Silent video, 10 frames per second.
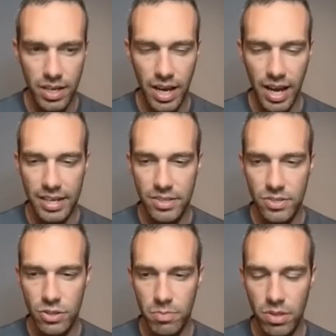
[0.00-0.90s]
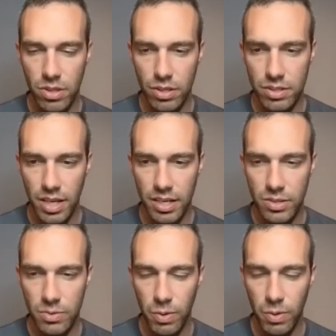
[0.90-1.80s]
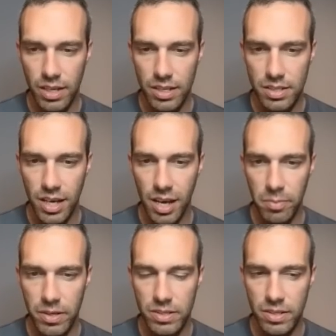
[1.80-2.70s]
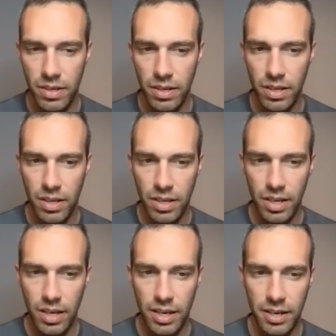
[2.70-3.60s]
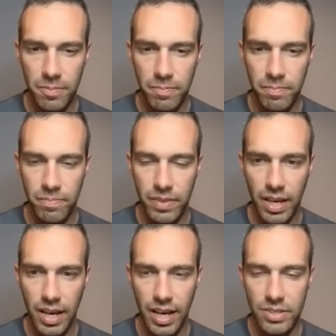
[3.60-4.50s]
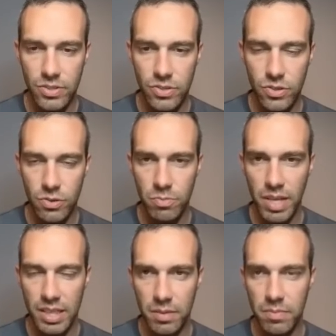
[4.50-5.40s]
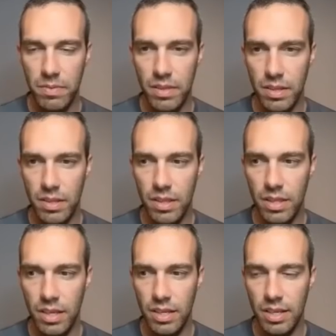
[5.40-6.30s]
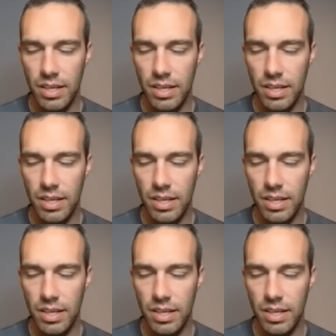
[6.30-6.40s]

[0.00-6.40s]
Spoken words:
I assume Thursday because what I think is going to happen is I assume that the